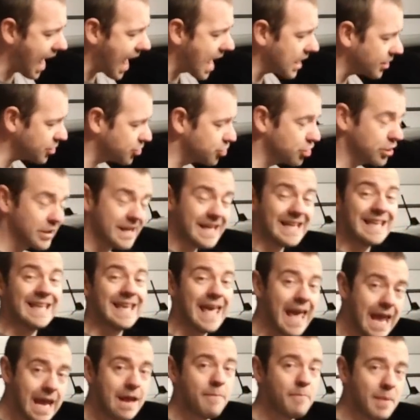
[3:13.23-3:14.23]
actually
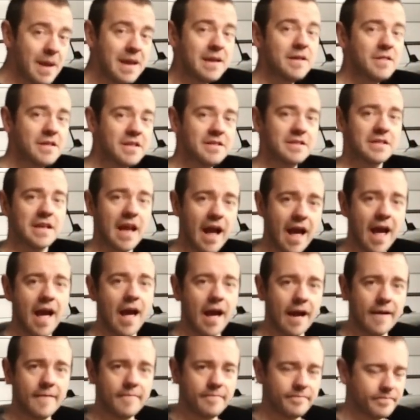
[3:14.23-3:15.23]
keeping this car.